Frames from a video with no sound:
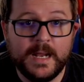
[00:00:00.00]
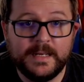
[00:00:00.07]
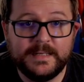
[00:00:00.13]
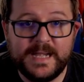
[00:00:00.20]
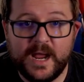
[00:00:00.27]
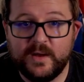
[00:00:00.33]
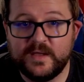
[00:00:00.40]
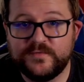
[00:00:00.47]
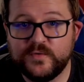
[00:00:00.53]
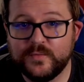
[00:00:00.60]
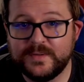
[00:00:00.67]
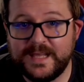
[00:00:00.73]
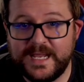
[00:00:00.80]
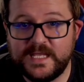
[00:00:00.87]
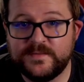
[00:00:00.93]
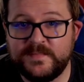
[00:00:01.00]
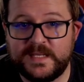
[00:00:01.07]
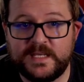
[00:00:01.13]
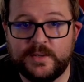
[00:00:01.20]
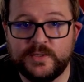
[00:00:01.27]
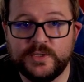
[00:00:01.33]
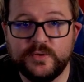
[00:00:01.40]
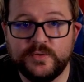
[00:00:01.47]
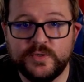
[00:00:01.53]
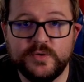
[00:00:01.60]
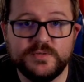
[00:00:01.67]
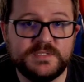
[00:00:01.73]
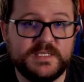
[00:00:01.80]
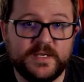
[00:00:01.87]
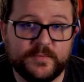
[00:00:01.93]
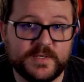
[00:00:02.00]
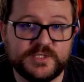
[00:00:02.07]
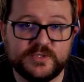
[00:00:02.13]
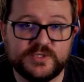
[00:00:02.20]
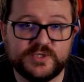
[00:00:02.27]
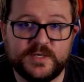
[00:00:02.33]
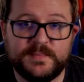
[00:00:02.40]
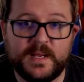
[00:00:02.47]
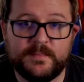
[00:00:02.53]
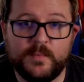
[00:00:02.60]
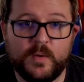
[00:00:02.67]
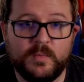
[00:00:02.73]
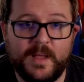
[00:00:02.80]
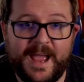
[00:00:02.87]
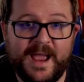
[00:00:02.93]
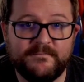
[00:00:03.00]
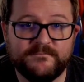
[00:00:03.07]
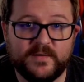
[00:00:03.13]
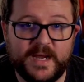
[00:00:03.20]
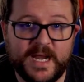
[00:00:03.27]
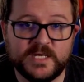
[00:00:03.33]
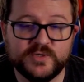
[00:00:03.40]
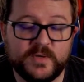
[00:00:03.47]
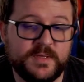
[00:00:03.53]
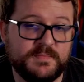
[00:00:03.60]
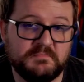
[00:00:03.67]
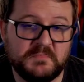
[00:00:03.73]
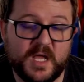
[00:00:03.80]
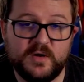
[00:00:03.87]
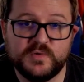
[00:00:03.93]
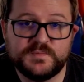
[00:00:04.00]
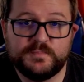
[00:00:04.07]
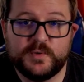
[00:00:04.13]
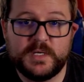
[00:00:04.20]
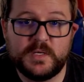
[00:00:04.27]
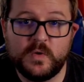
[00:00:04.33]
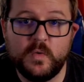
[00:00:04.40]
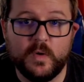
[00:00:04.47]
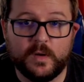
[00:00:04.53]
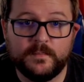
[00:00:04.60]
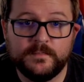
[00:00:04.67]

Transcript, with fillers: Now, if you were like me, you used the original Stream Deck mobile app for Android and thought it was pretty cool.